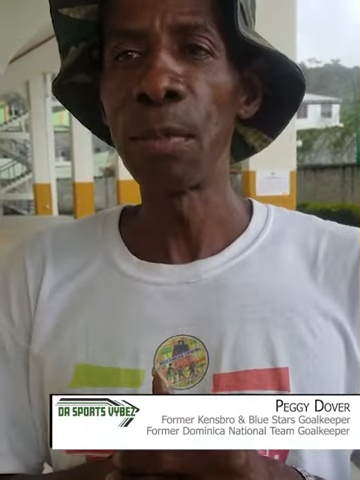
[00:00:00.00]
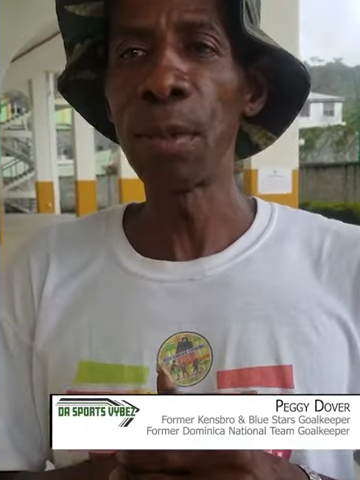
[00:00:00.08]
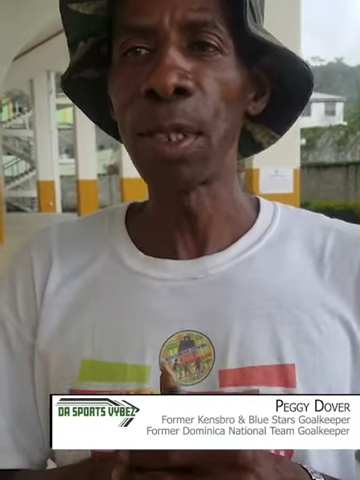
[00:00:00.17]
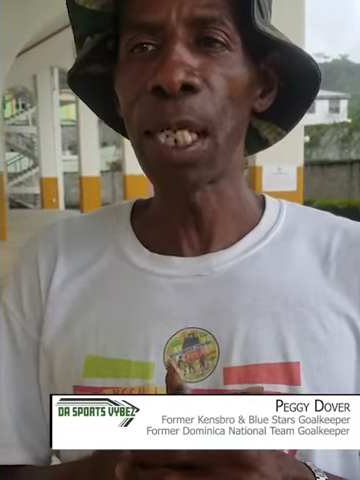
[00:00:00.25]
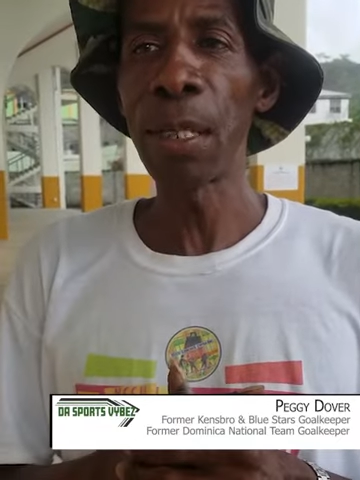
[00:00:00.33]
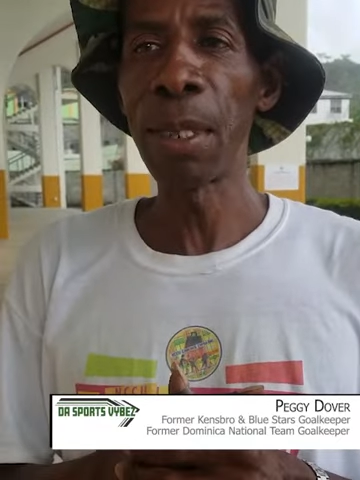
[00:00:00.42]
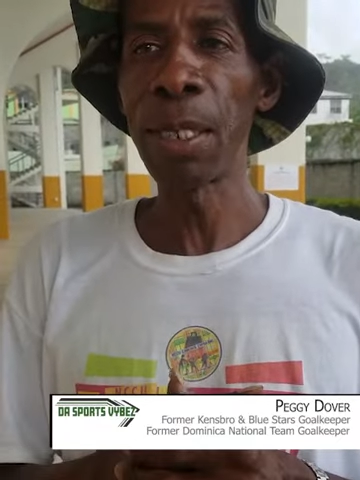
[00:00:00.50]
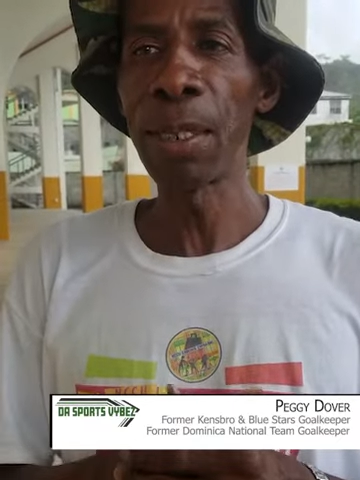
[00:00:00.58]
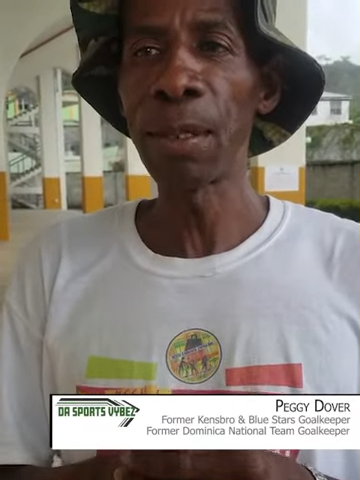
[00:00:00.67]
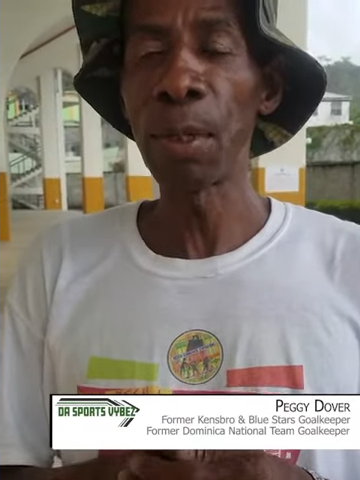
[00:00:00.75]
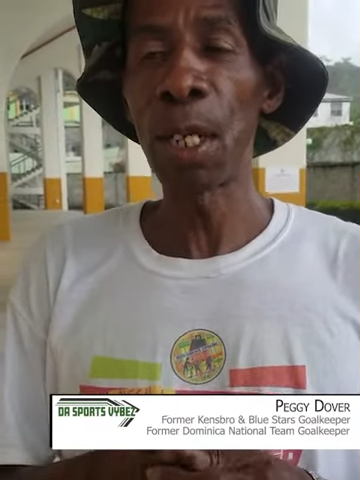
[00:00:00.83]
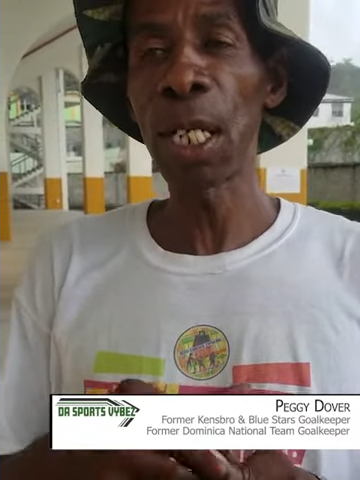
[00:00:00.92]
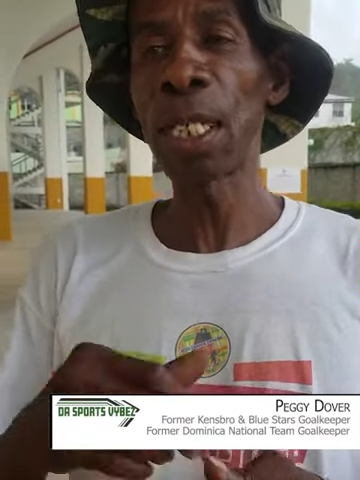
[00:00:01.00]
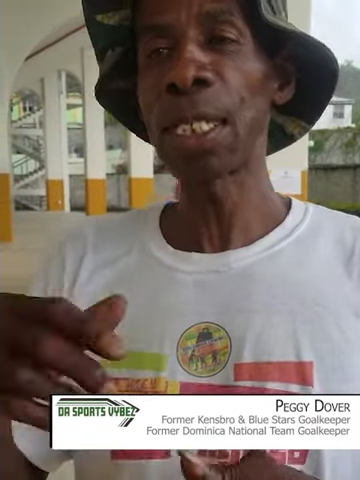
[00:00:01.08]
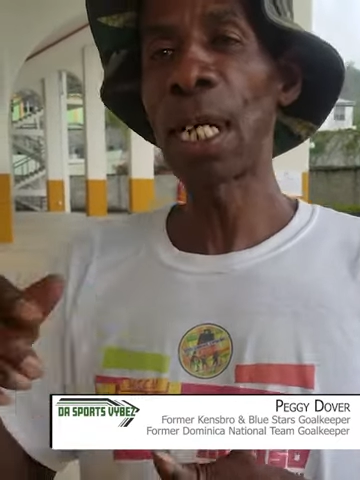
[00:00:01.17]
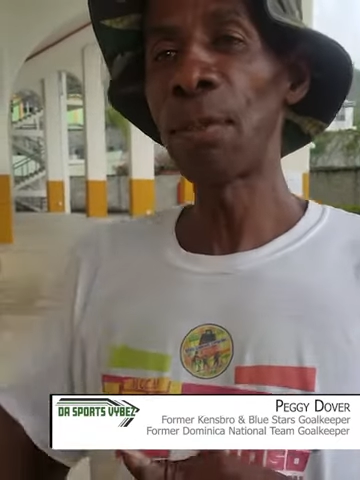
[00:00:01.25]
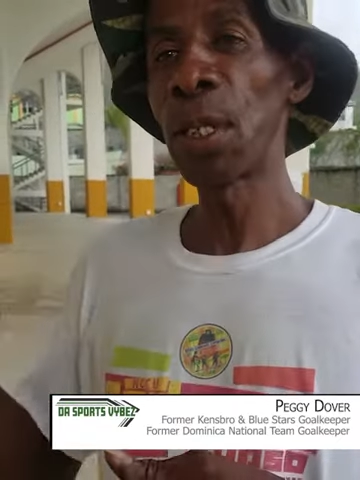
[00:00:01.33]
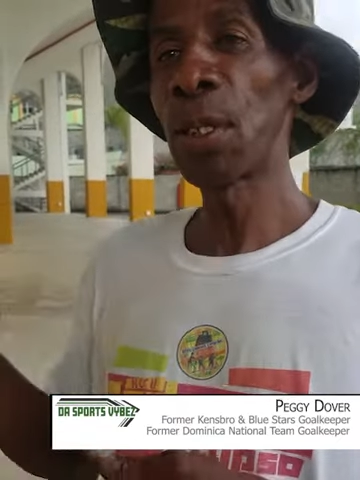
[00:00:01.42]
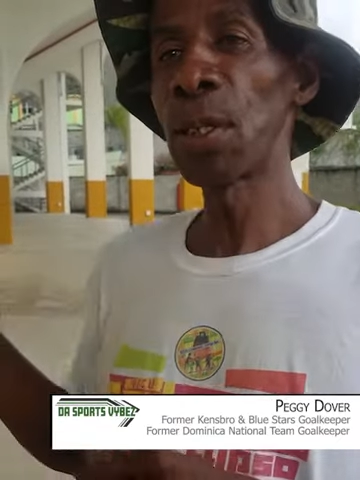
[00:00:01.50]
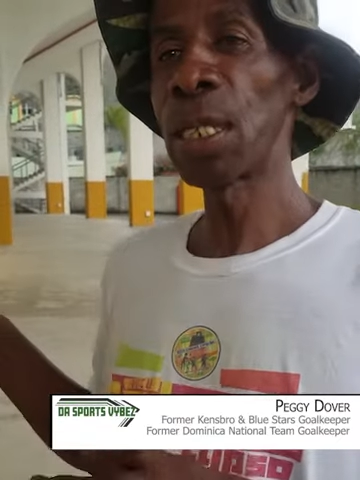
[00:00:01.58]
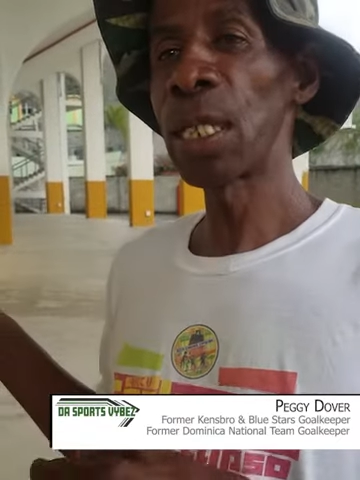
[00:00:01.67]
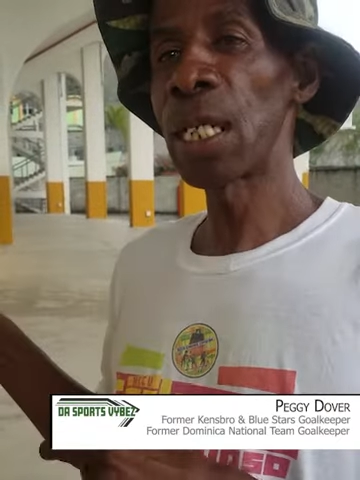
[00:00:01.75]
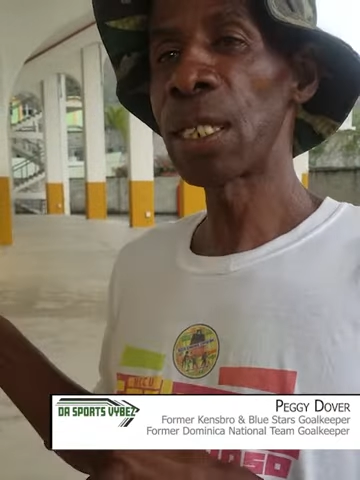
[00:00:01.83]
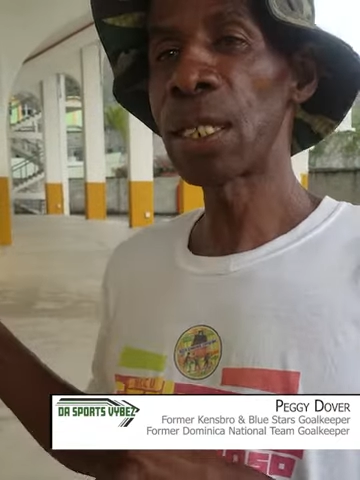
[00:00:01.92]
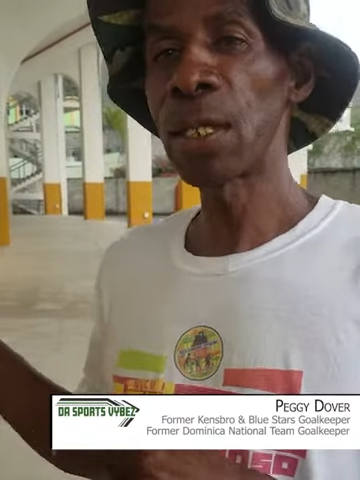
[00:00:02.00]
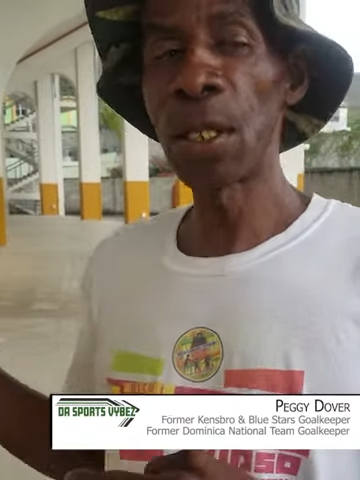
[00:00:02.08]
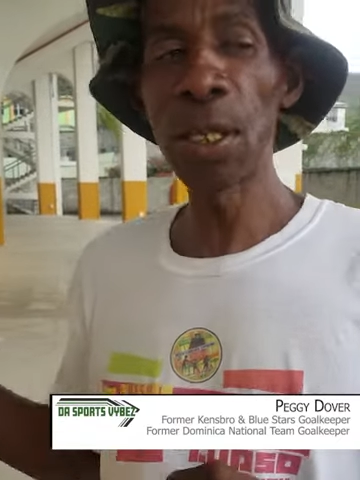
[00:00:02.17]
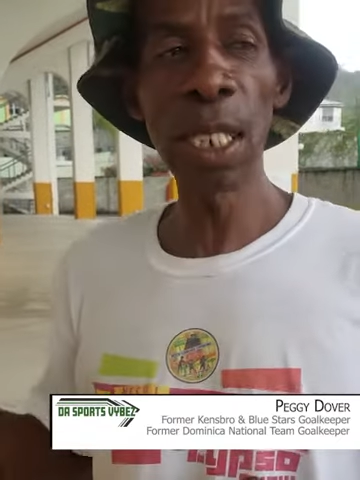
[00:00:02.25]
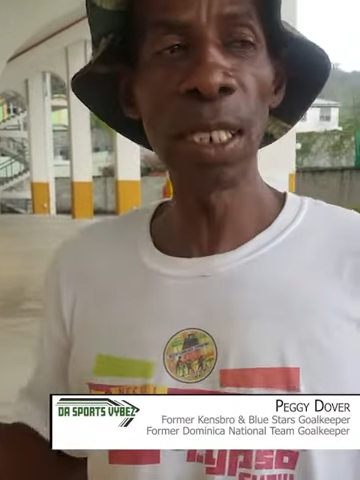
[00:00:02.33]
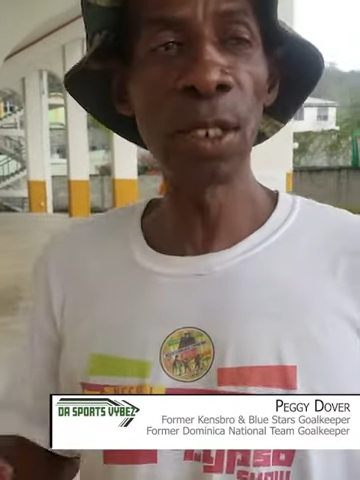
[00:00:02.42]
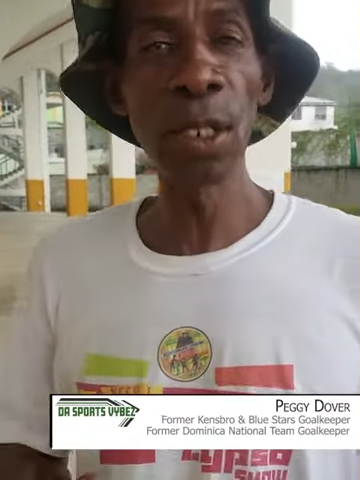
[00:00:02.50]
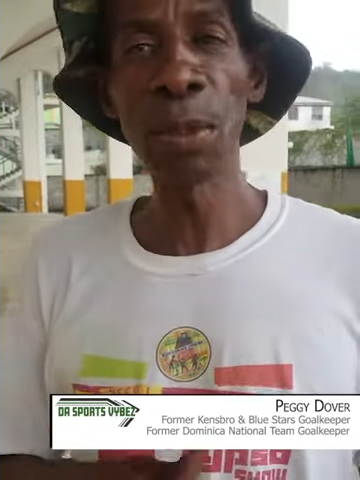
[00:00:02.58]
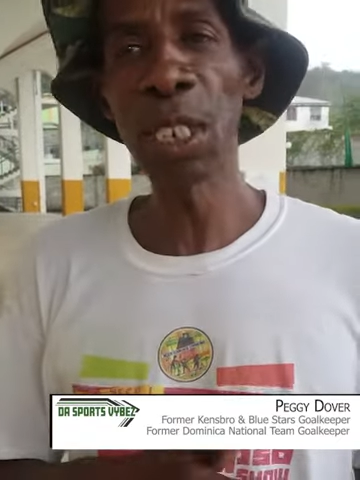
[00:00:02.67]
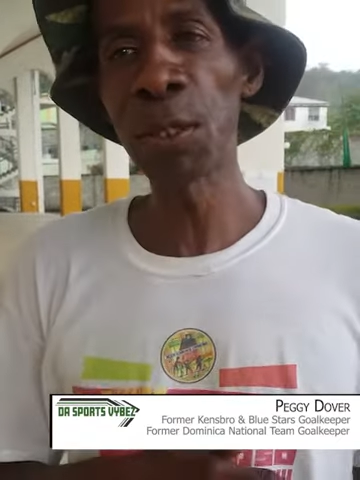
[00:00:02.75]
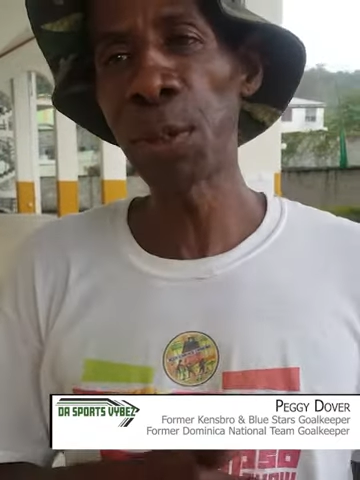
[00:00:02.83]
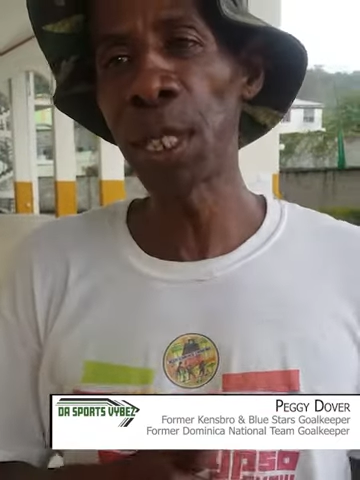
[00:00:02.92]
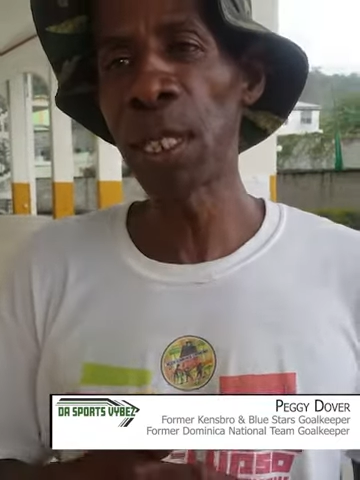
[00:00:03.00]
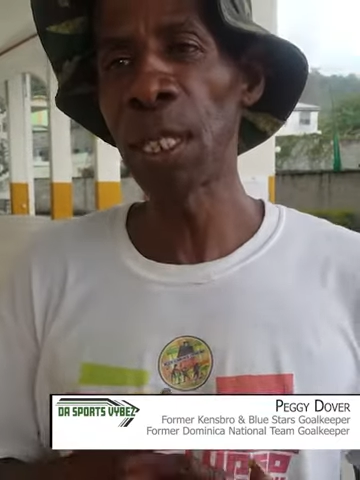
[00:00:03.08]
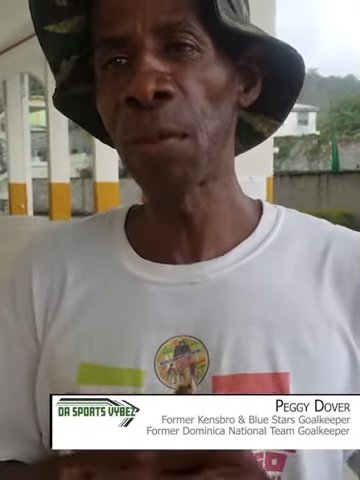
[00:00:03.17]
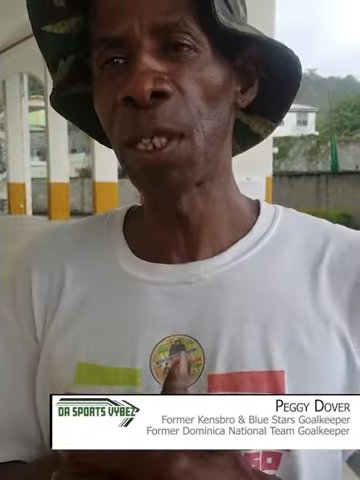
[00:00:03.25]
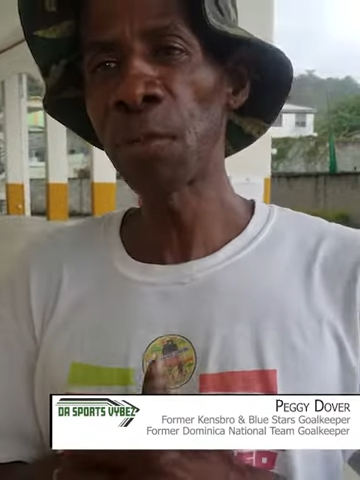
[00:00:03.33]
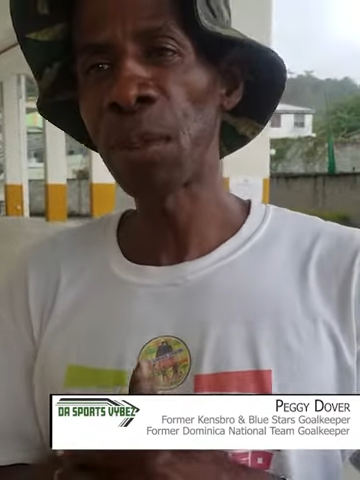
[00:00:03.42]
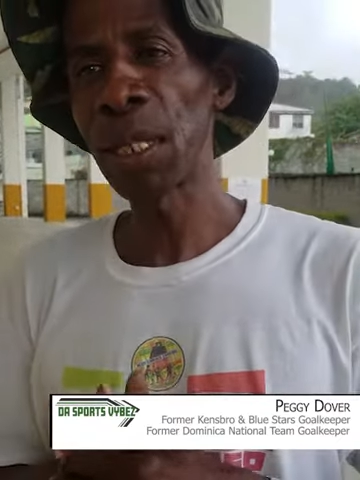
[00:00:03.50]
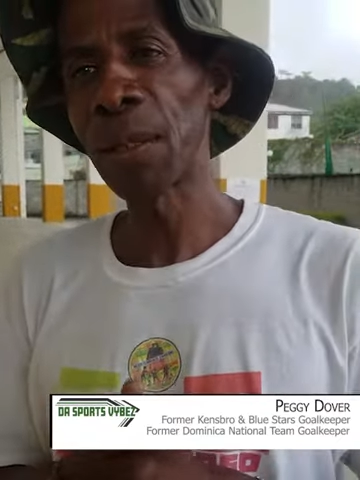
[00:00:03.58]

You know what I mean? For all that time now, that's all kind of rumors spreading about me.